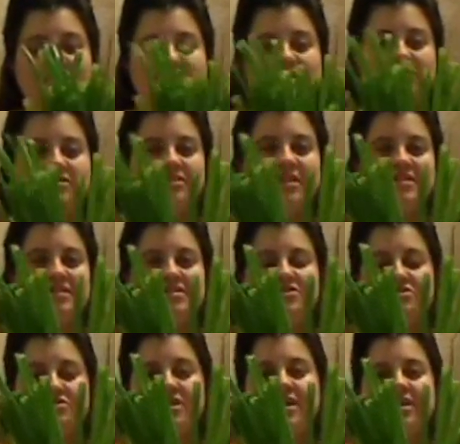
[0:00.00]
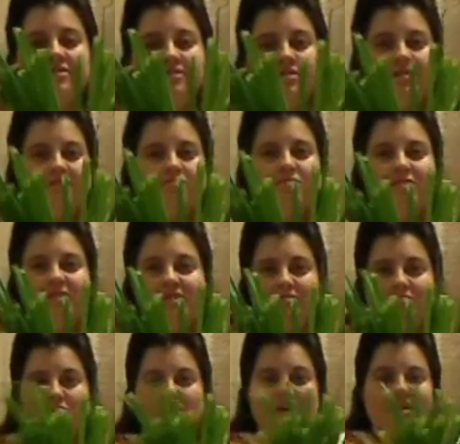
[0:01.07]
if you let these dry out, you'd have plenty
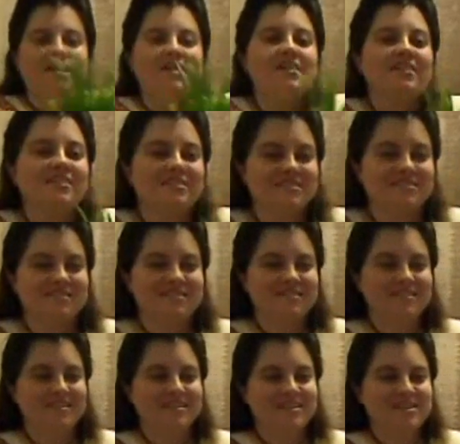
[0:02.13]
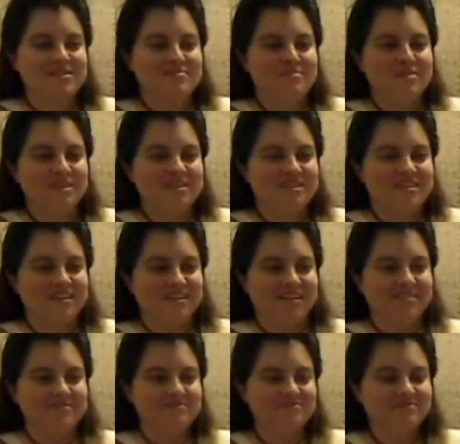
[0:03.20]
to braid. But
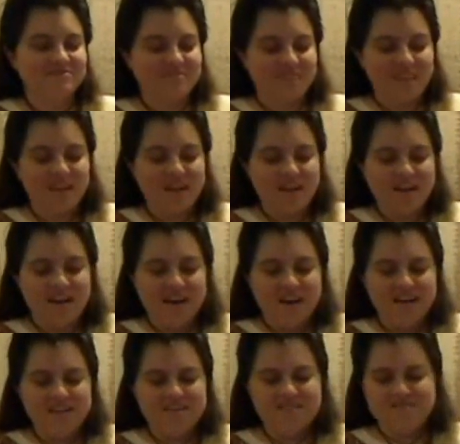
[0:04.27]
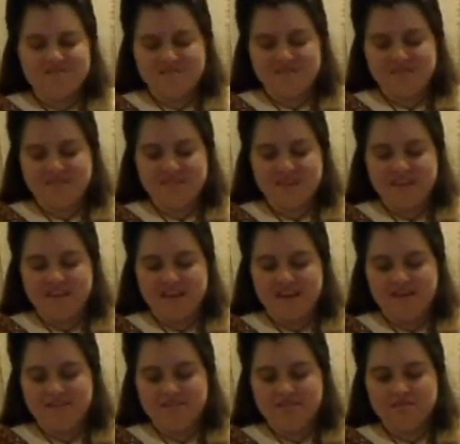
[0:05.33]
another thing that they
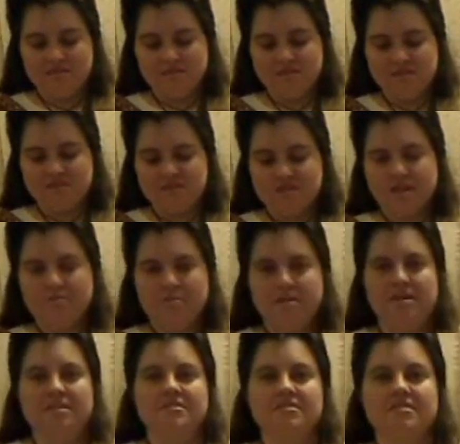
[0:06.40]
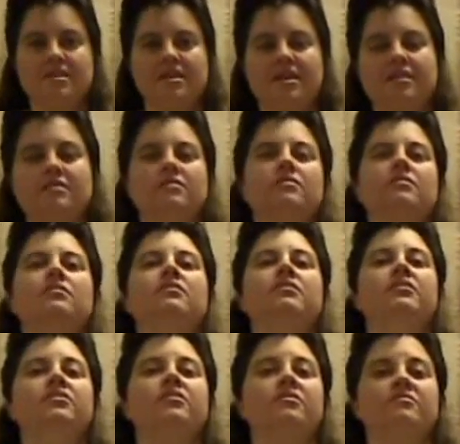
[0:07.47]
ate was chickpeas. And
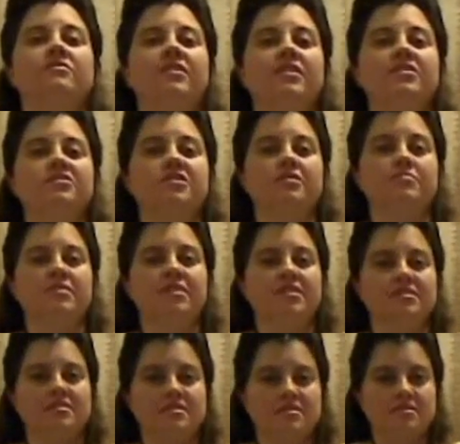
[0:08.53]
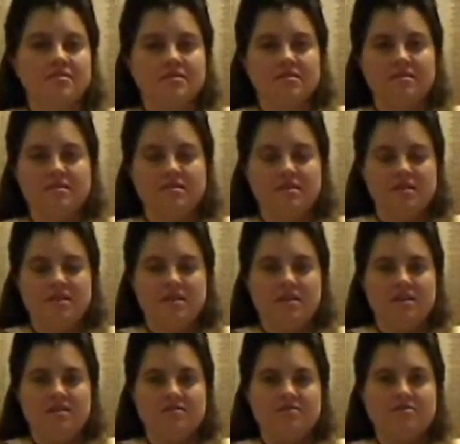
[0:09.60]
you can find chickpeas
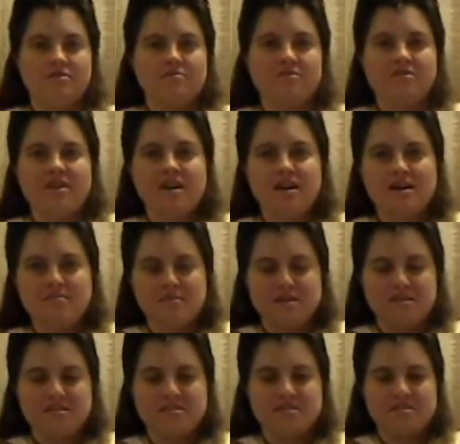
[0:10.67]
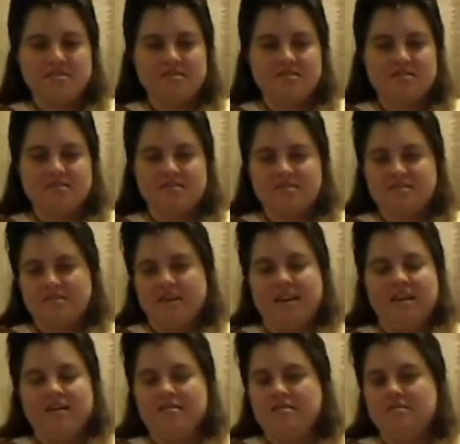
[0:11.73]
in the form of hummus.
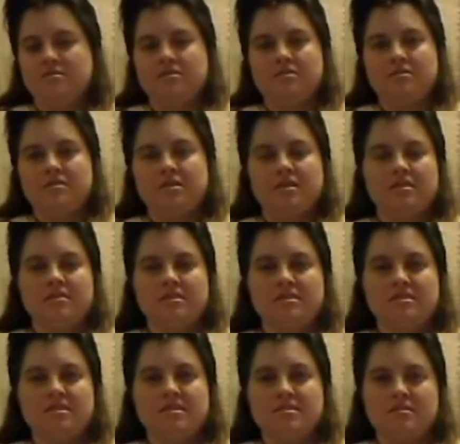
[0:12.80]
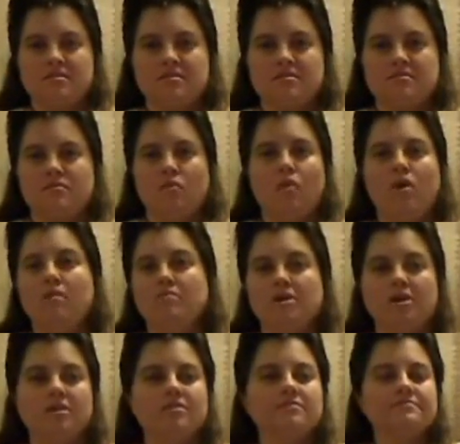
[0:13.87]
And you can get it these days at
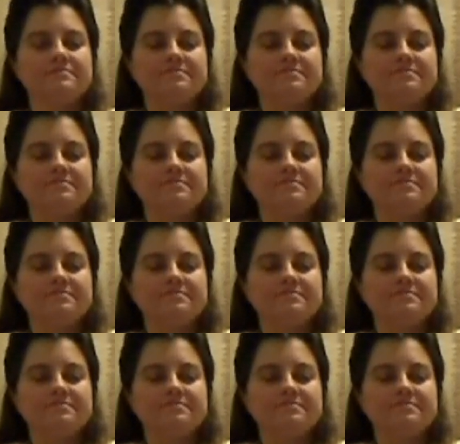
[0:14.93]
Walmart.